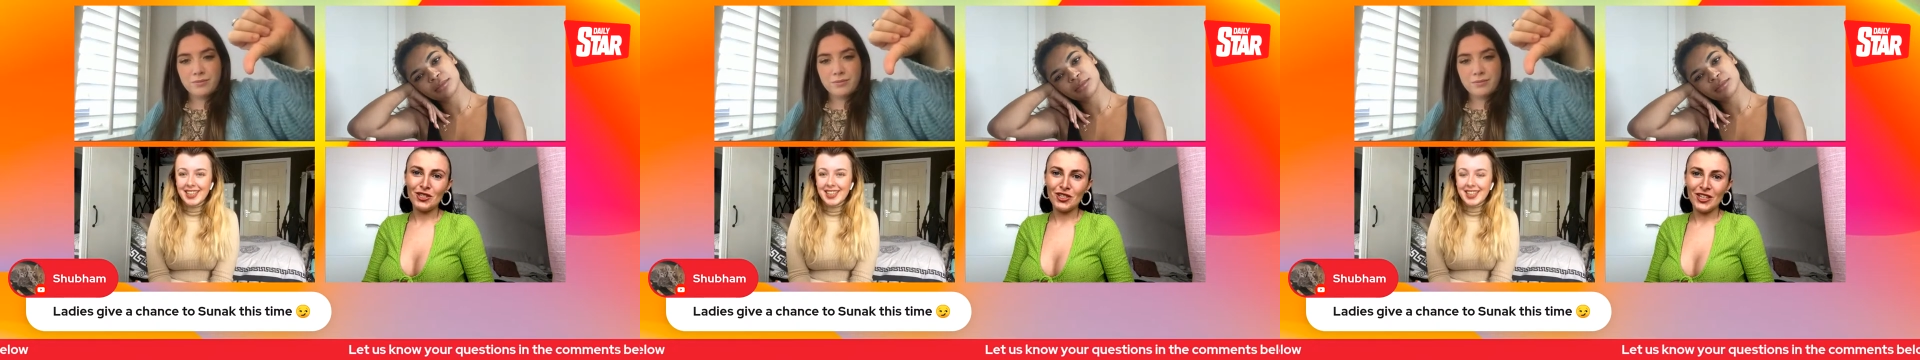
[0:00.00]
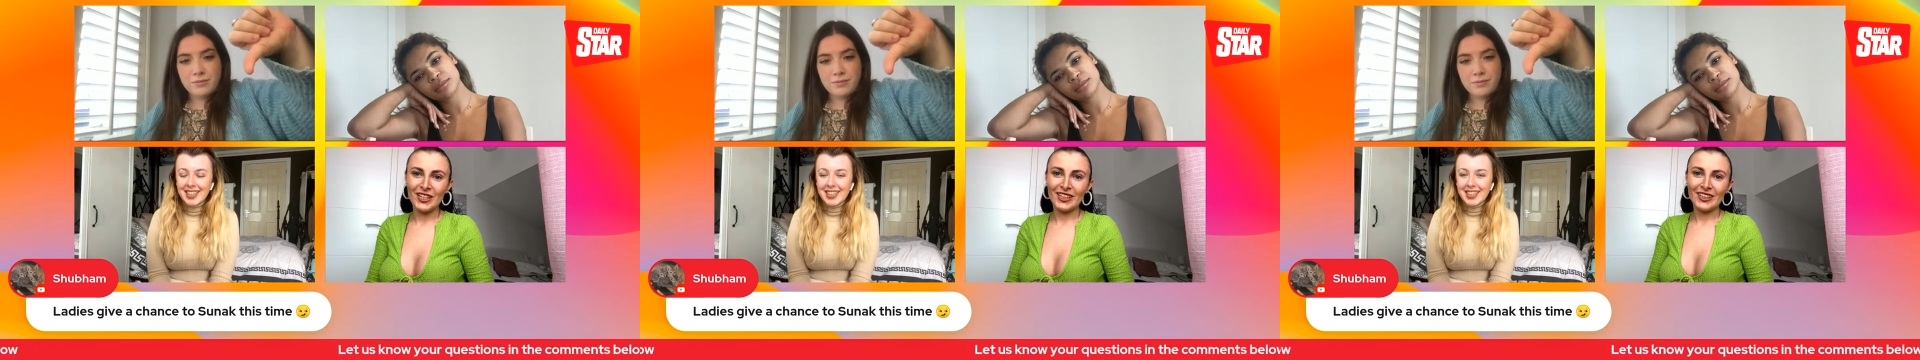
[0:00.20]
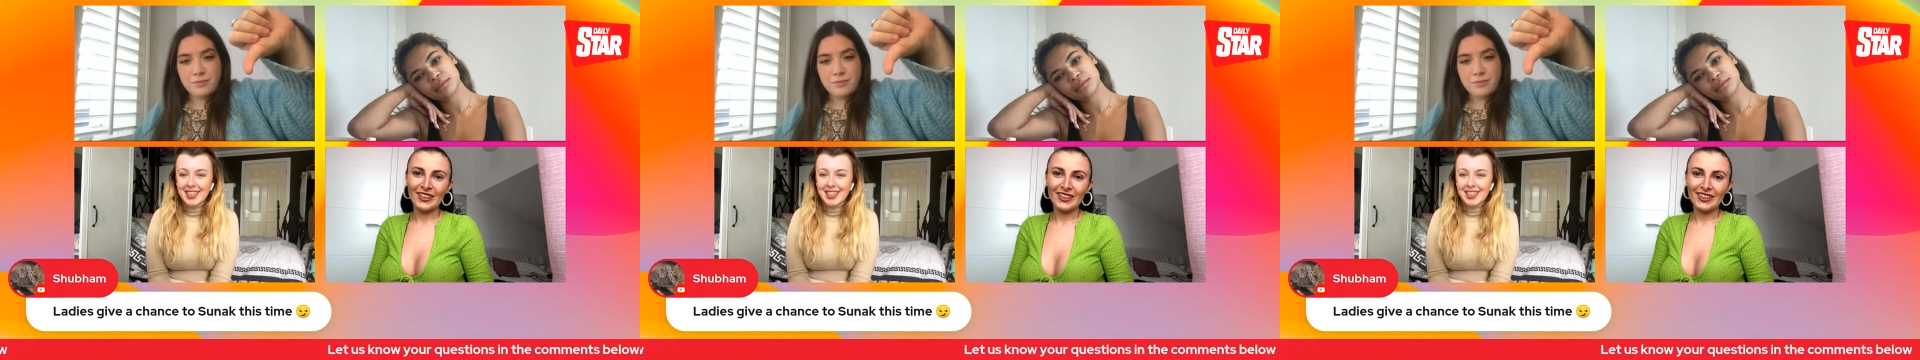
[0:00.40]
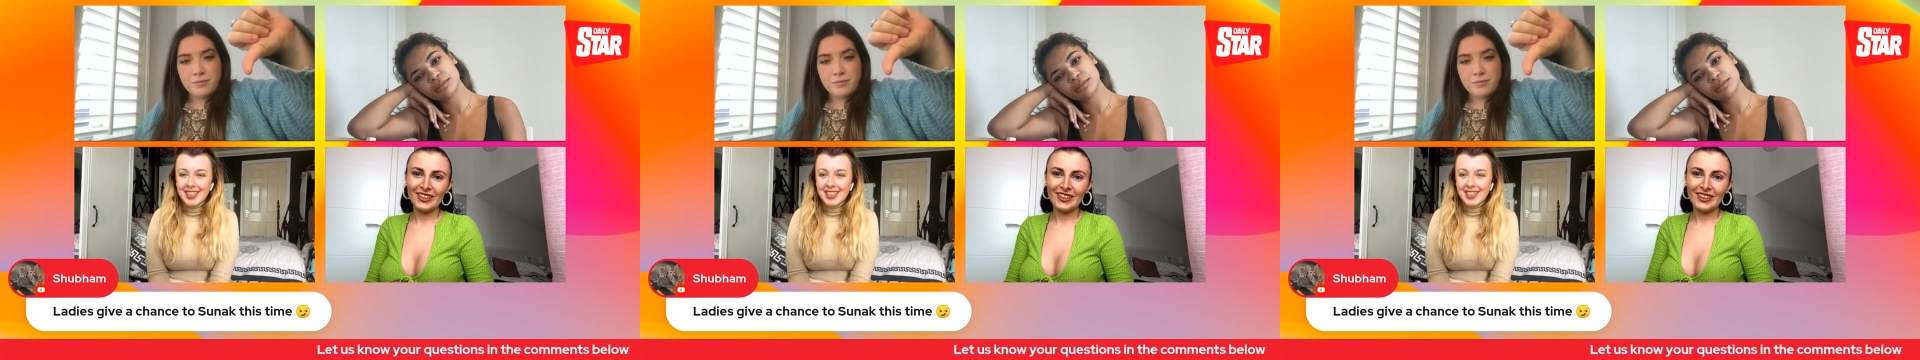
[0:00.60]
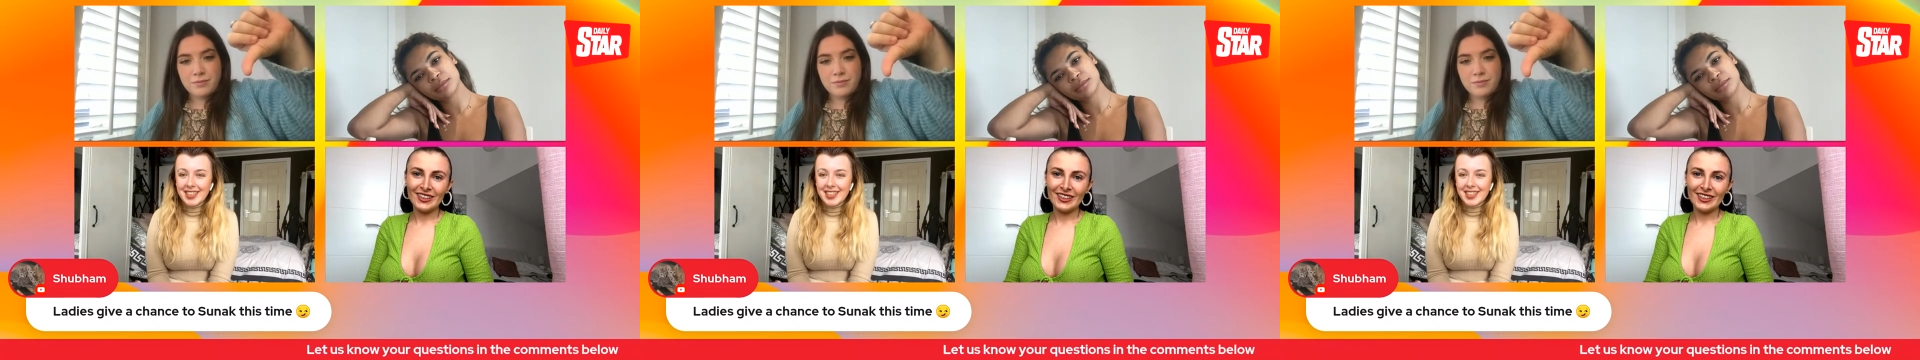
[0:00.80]

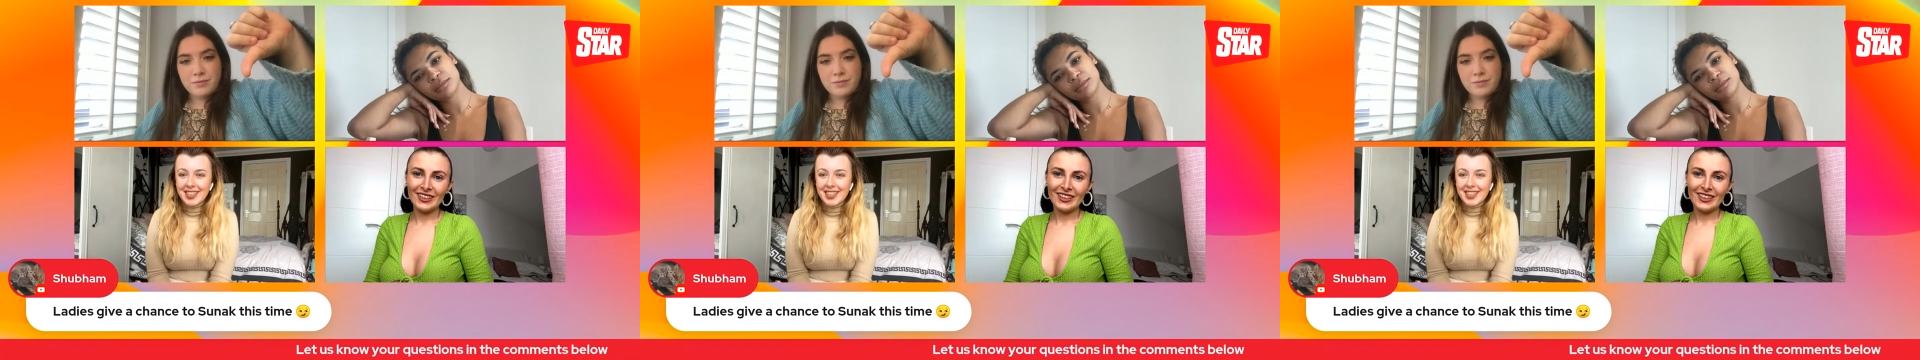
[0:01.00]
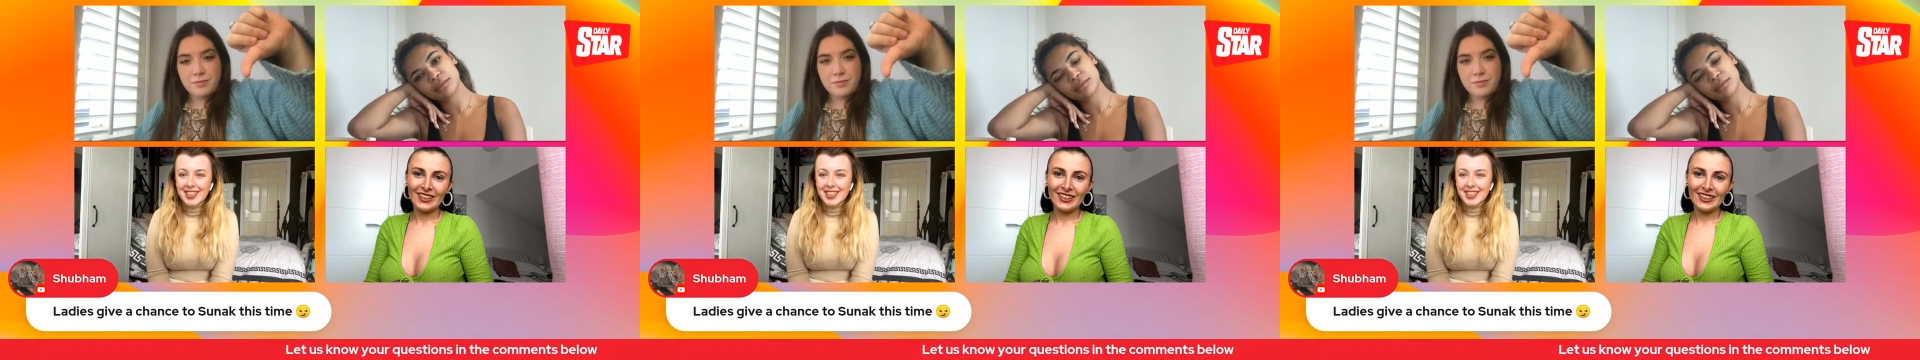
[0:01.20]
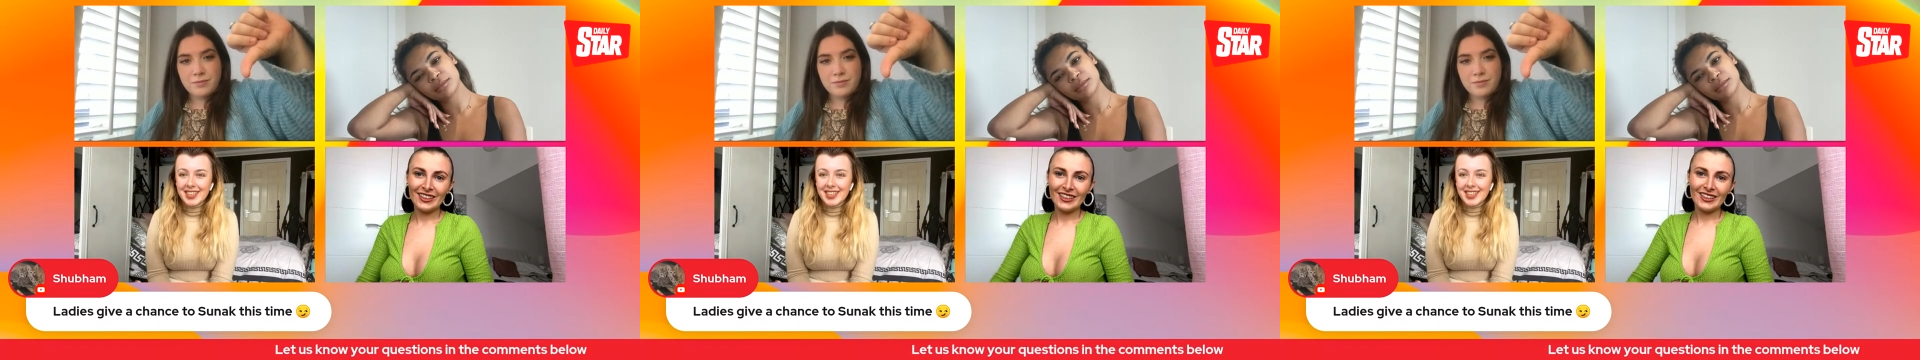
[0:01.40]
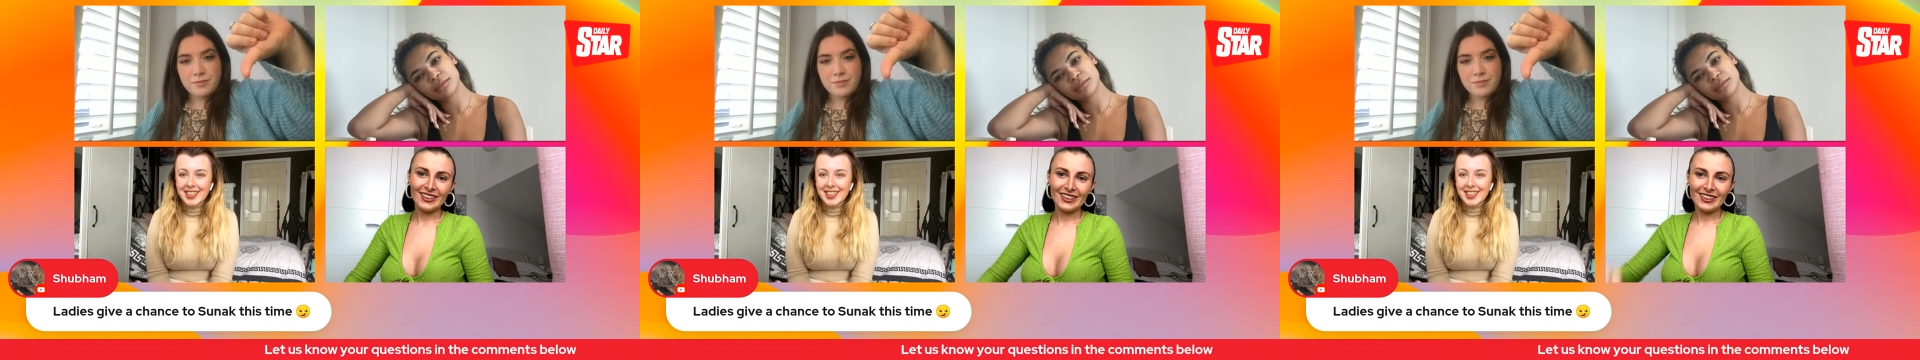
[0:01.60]
(no one is talking)